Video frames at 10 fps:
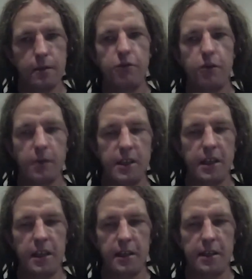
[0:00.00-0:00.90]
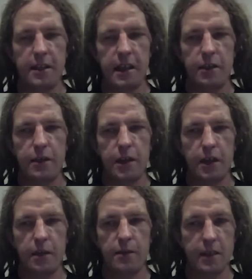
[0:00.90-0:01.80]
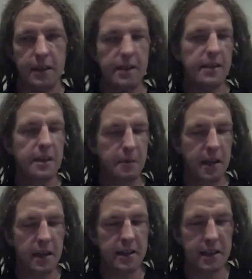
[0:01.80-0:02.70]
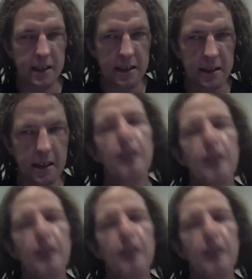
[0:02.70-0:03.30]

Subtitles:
promising early stage firms, at least in some cases.